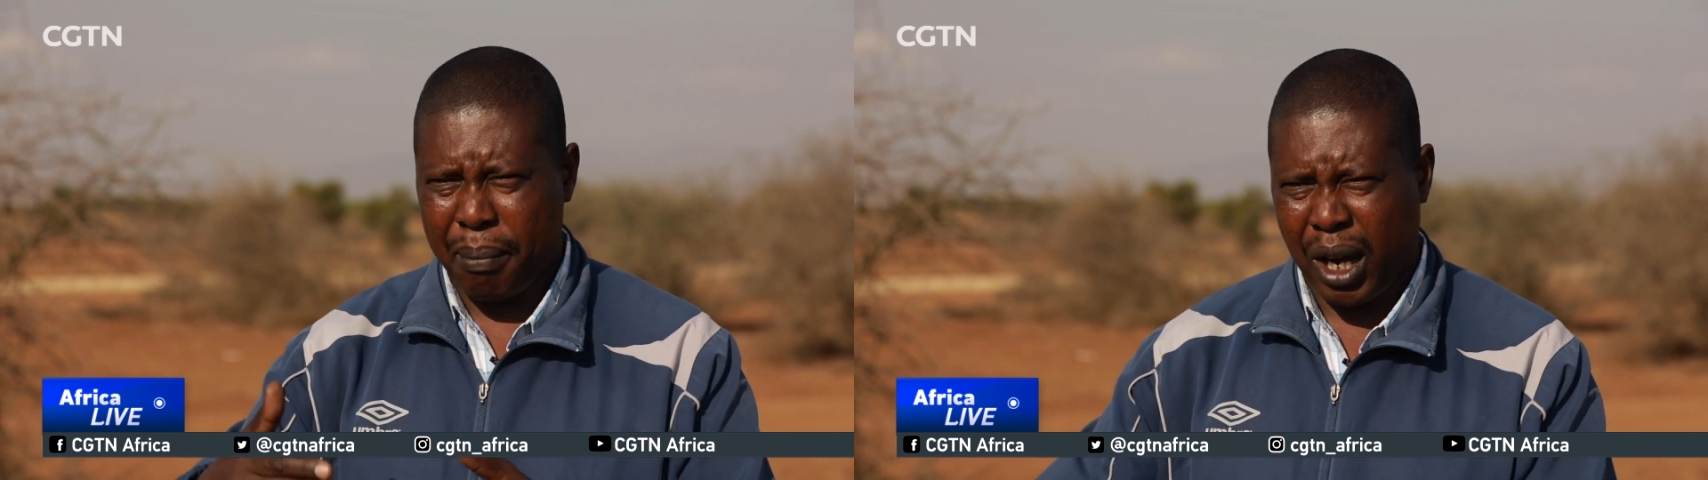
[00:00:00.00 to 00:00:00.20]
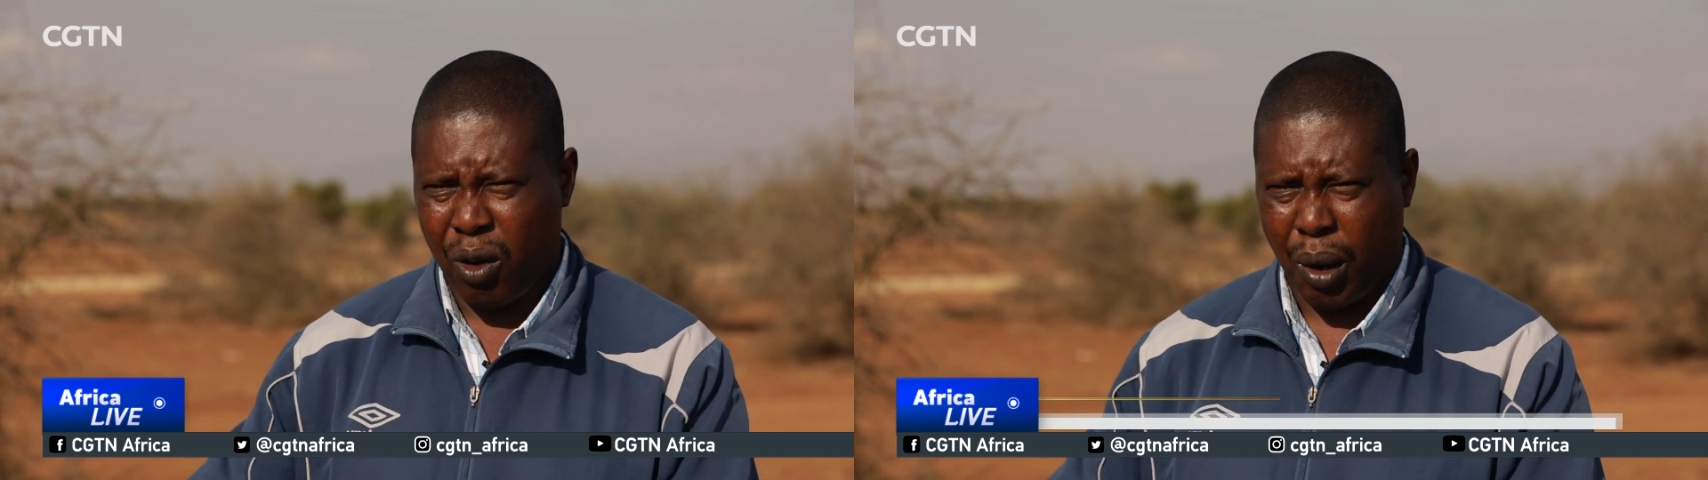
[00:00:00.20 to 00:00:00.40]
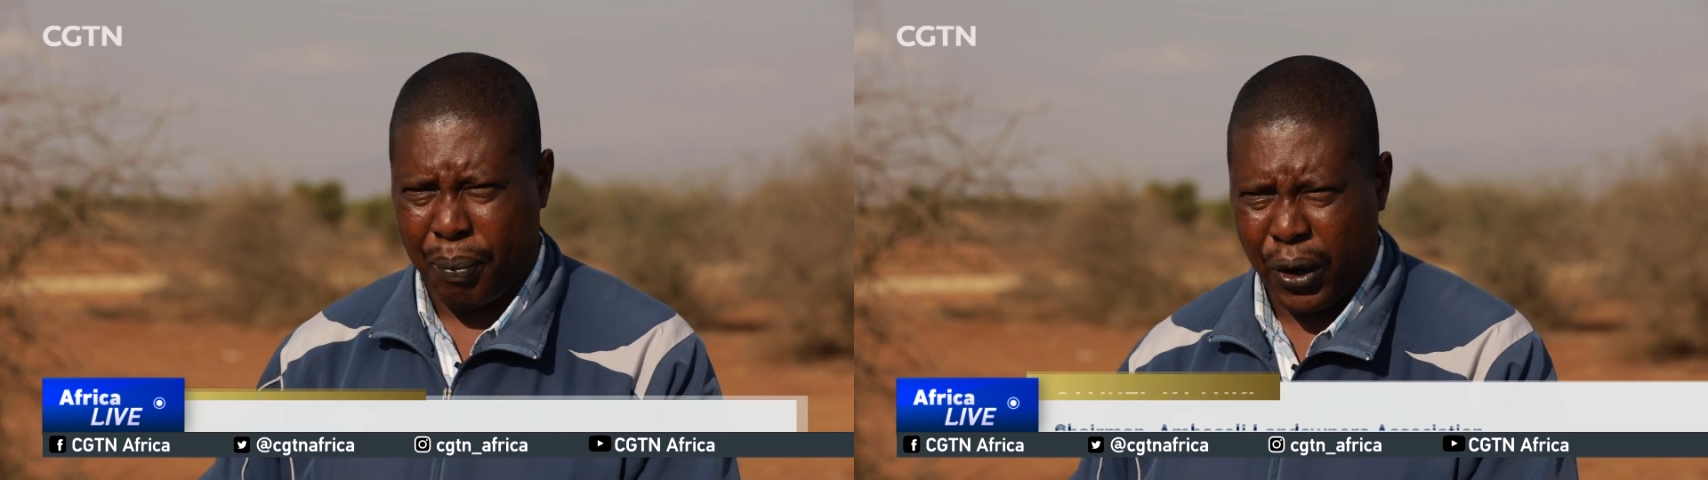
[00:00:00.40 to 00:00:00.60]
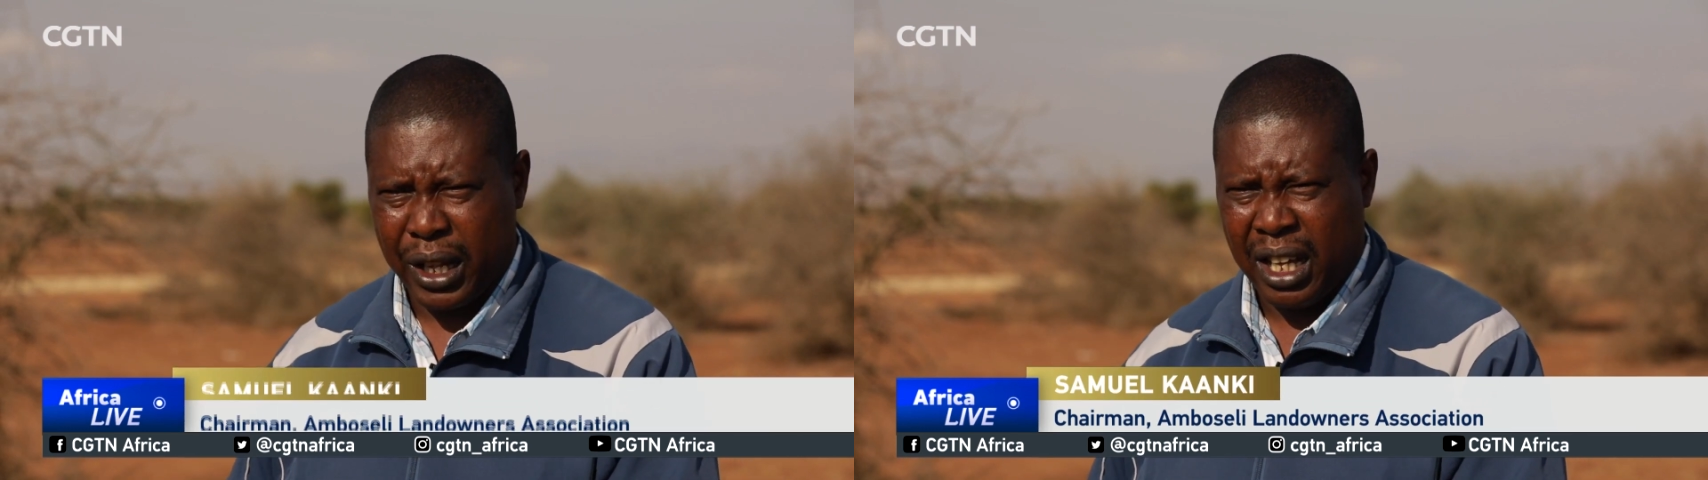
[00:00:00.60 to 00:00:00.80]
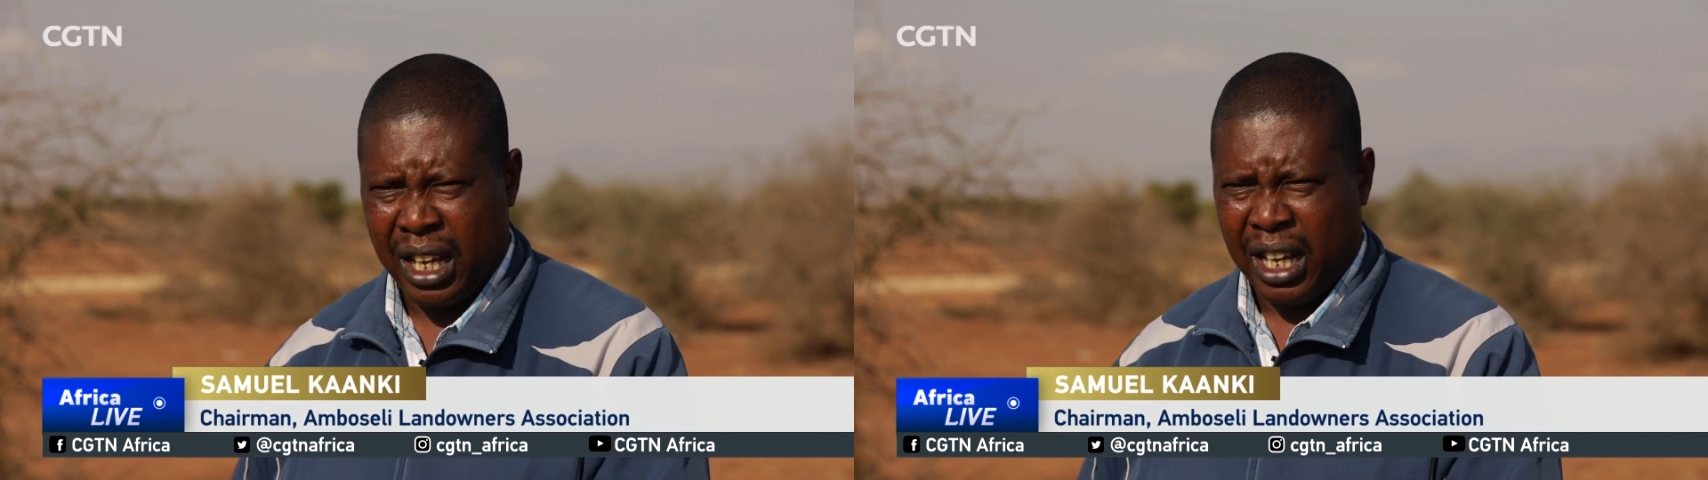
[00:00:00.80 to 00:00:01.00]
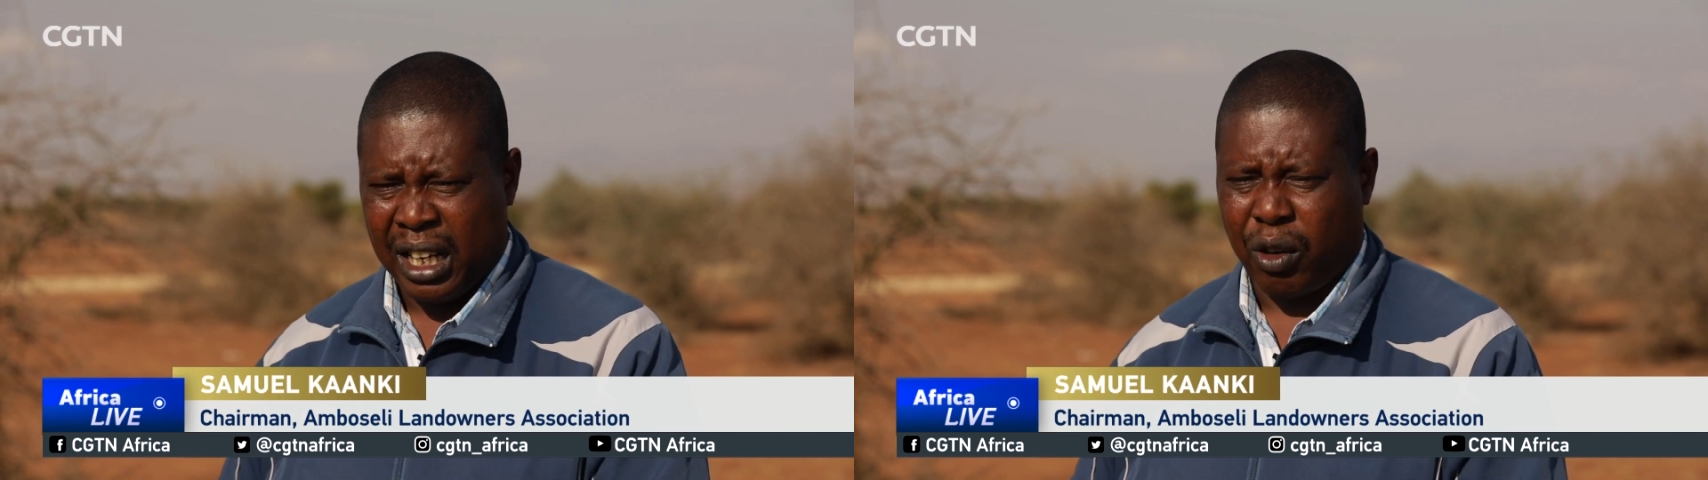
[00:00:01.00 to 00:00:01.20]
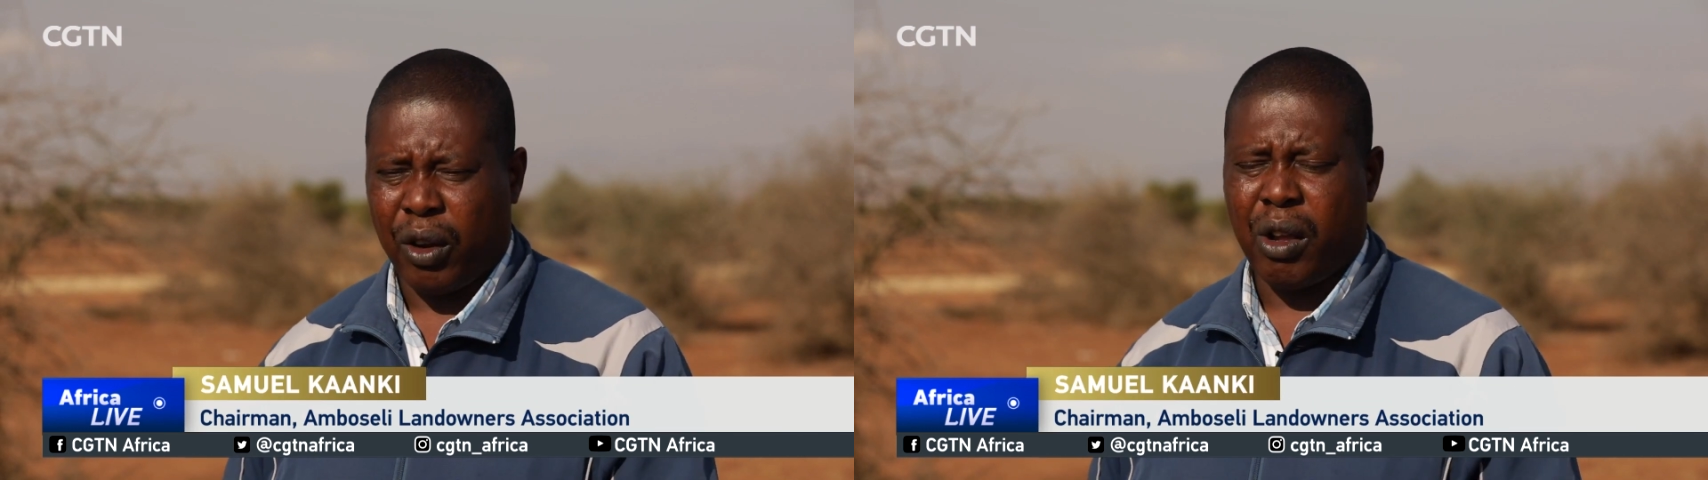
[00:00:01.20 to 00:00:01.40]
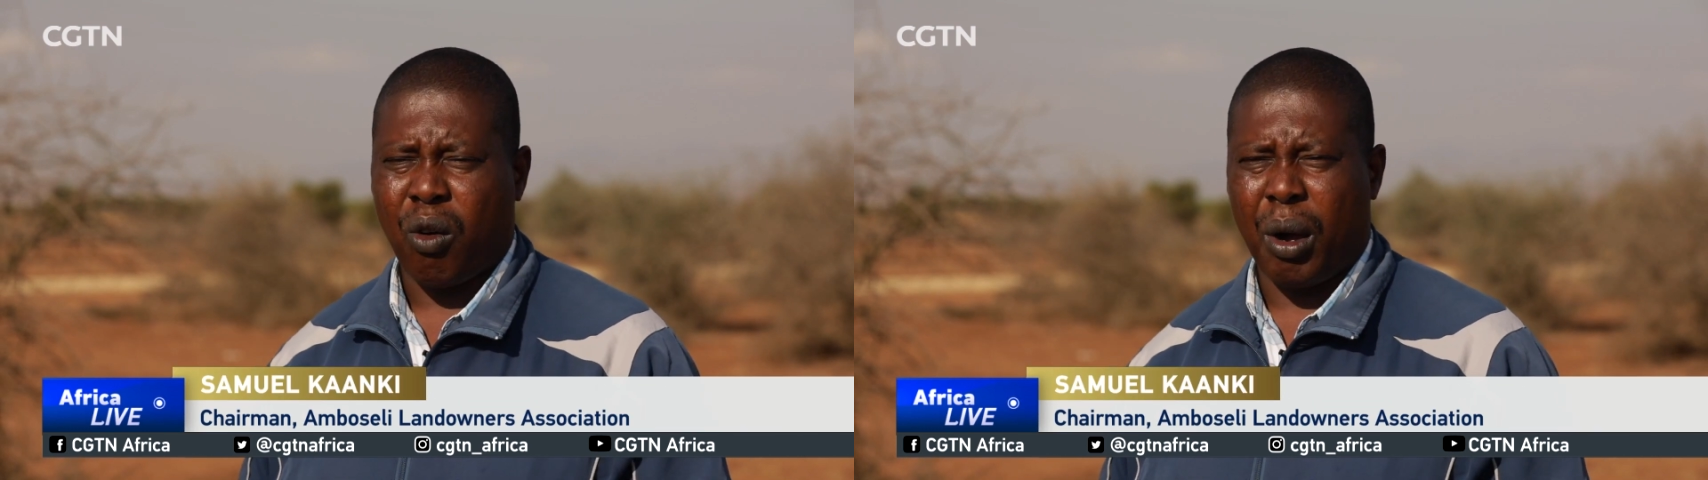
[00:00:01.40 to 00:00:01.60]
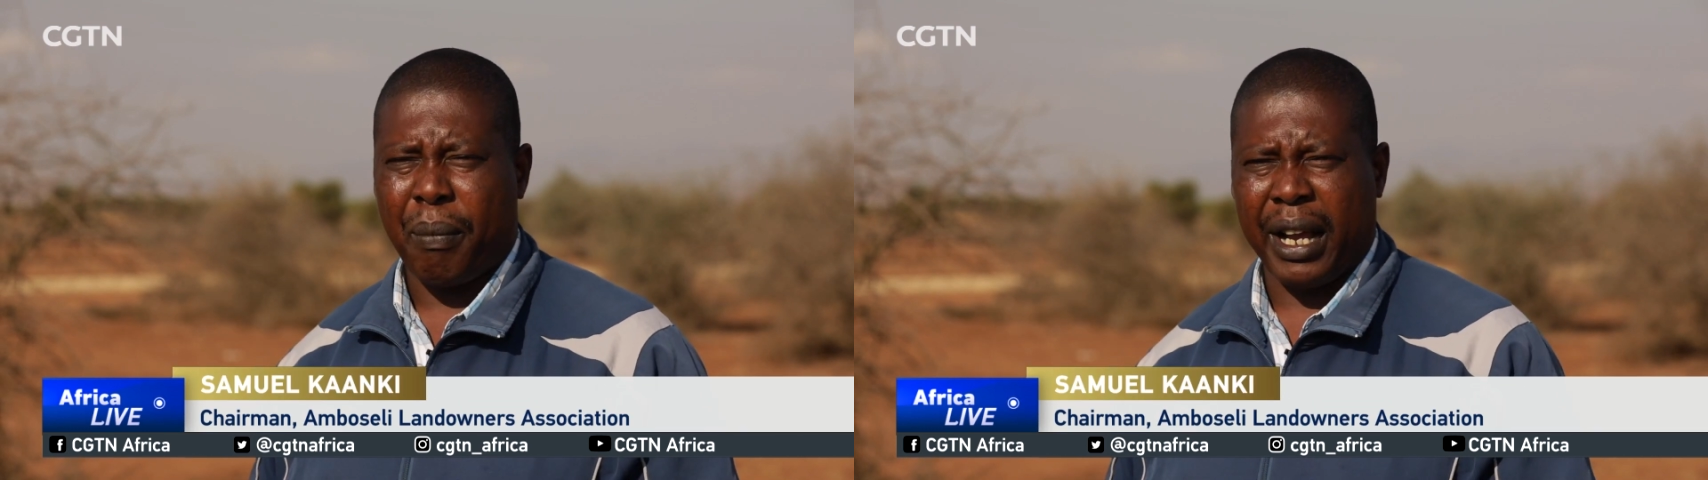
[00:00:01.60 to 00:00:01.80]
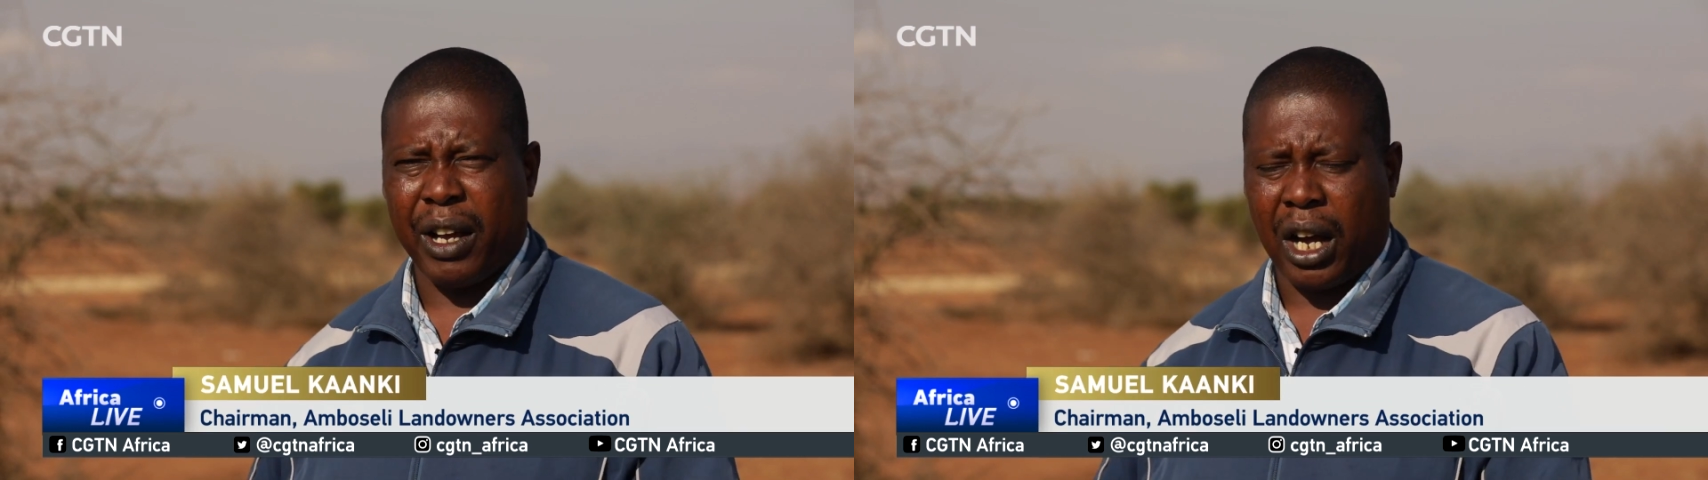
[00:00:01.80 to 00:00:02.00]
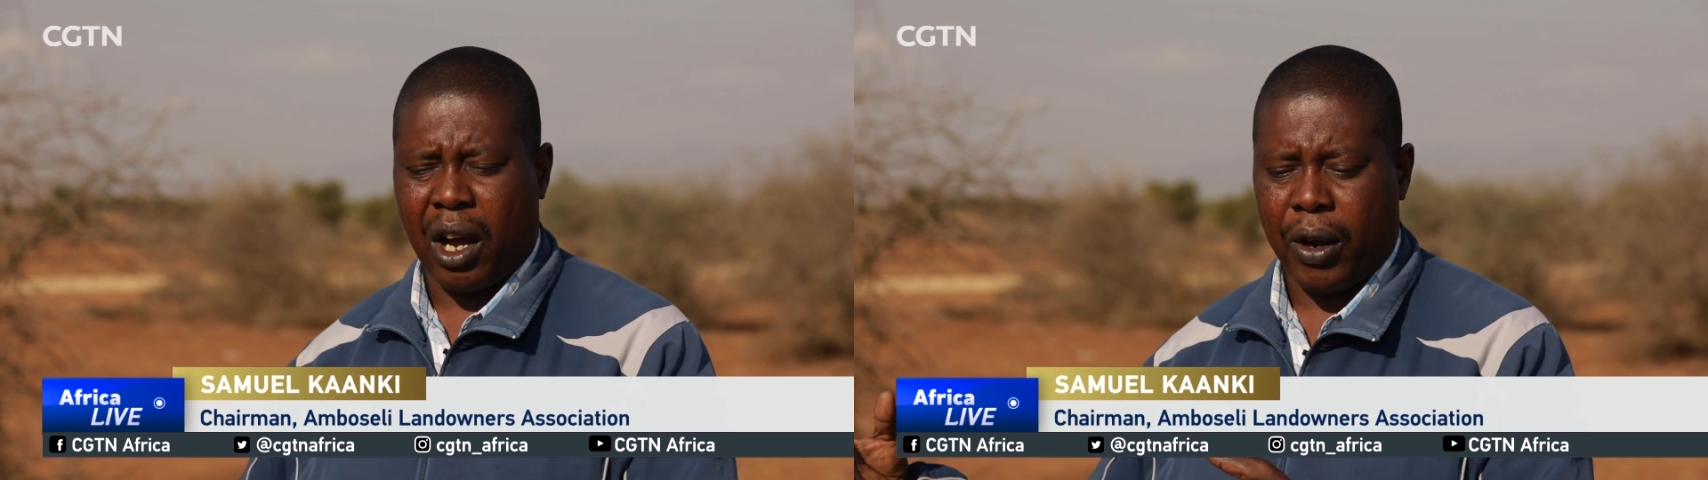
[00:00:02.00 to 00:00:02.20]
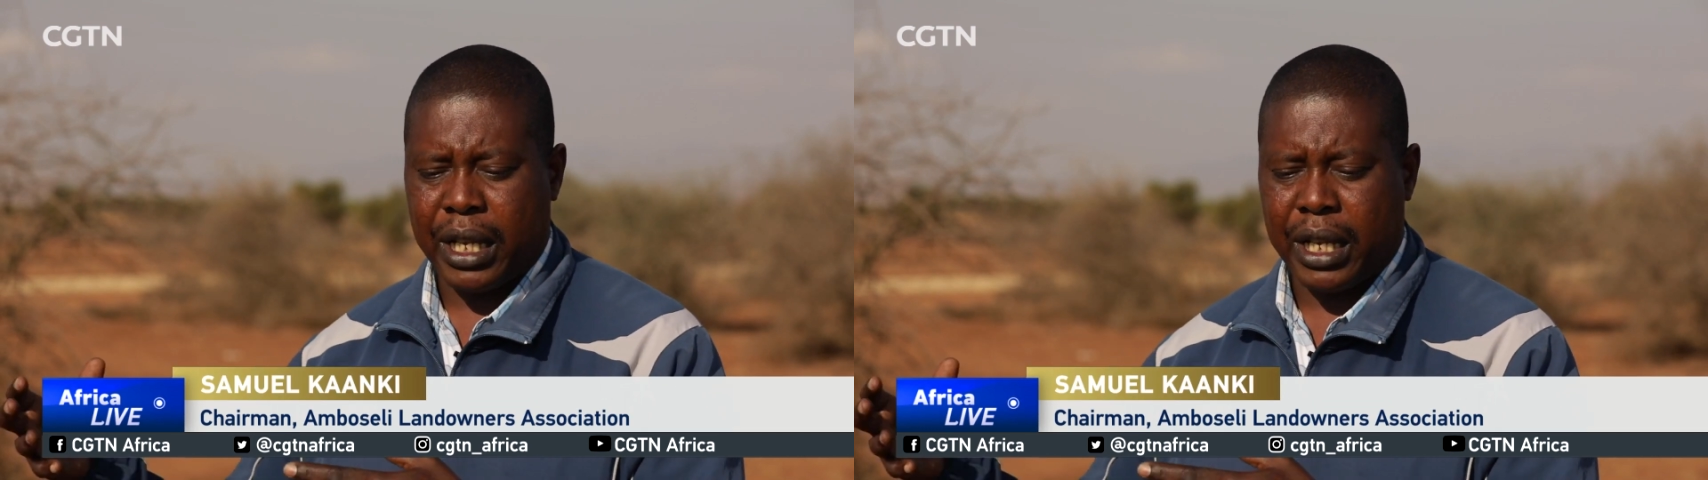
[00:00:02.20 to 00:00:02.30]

Those are migratory routes for wildlife,